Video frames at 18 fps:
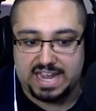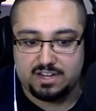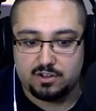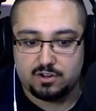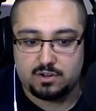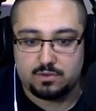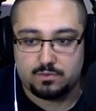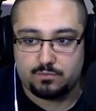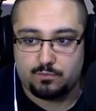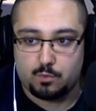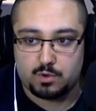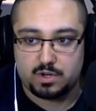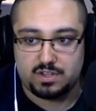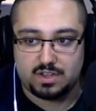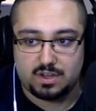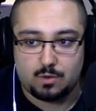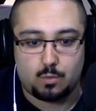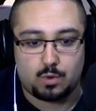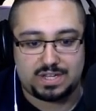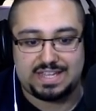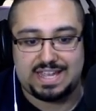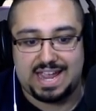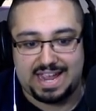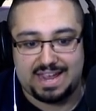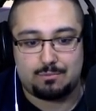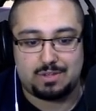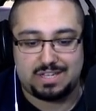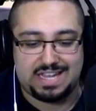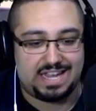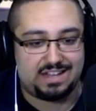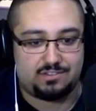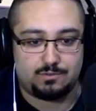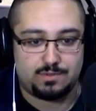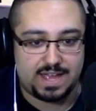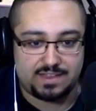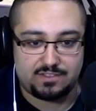840 though, we can't we
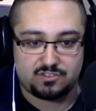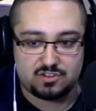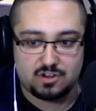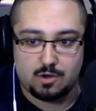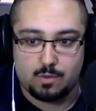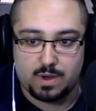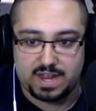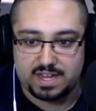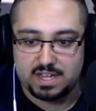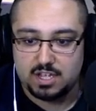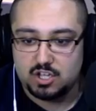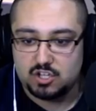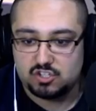can't do that. There's no way.